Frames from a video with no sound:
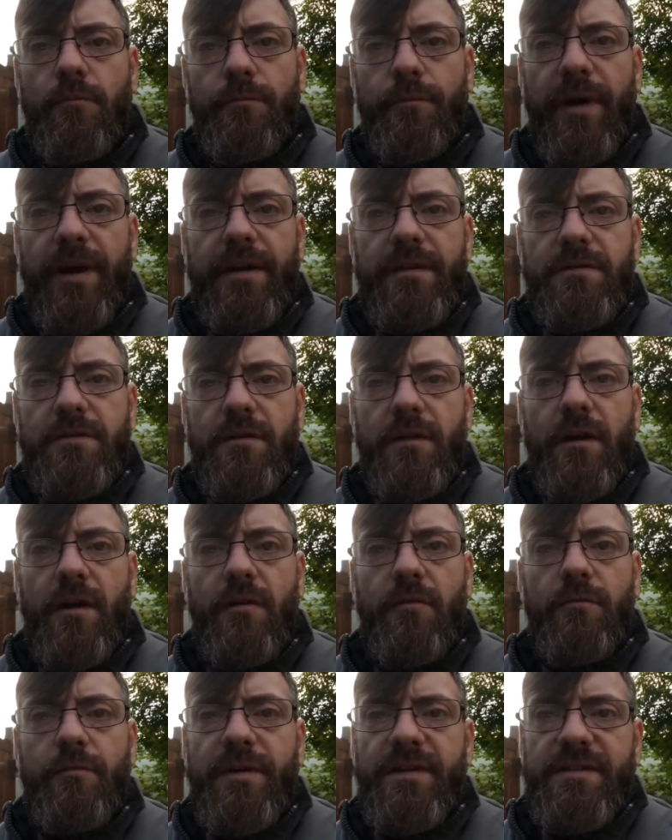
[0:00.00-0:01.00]
Based on
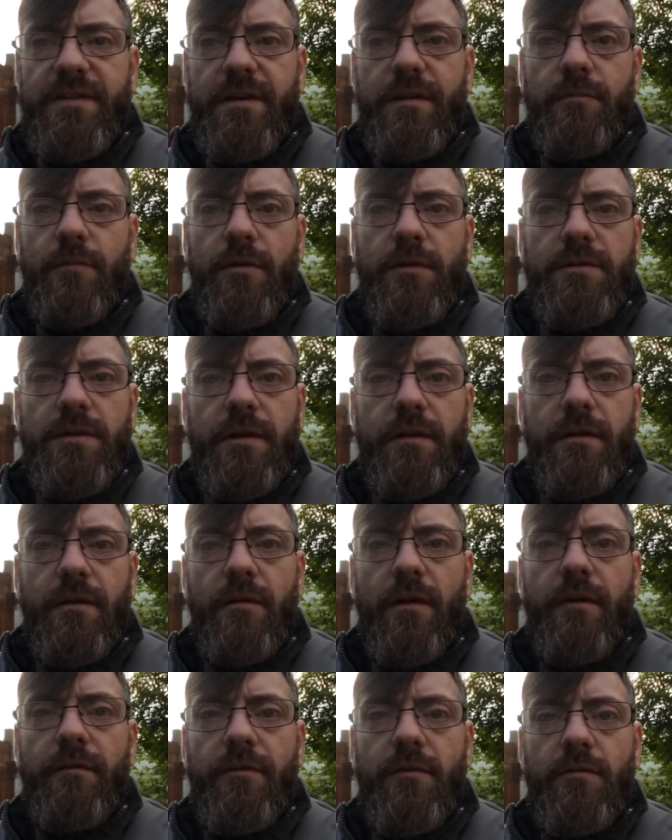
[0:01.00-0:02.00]
how busy it was, I'm going
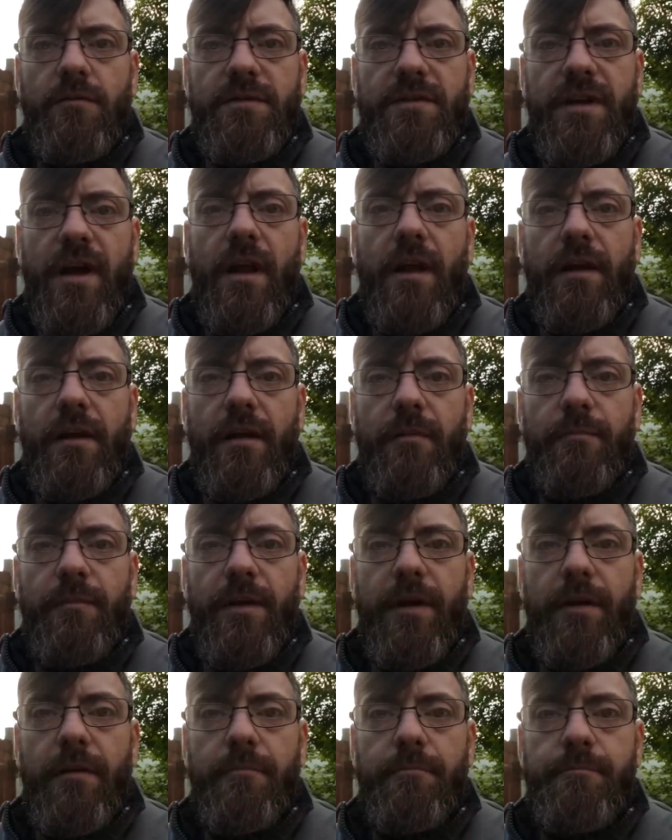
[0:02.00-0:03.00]
to have a go selling up
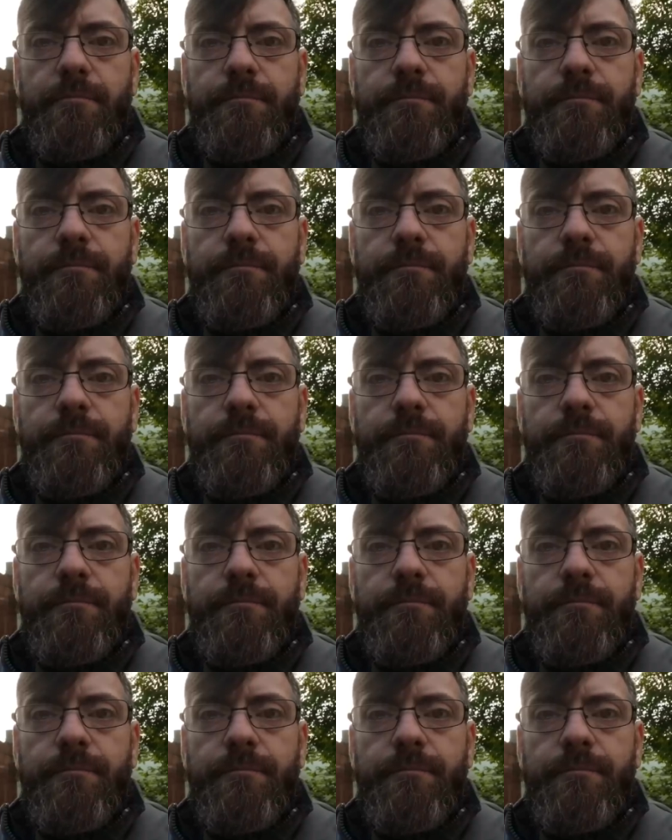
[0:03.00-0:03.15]
there.